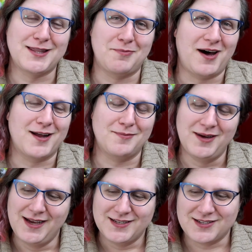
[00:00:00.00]
at the bottom
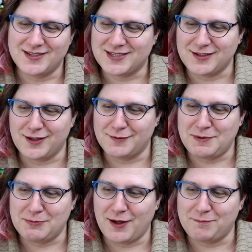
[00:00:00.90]
is going to take a lot of
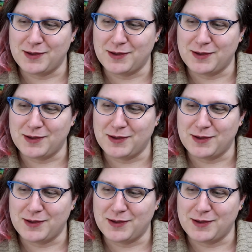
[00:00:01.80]
people off.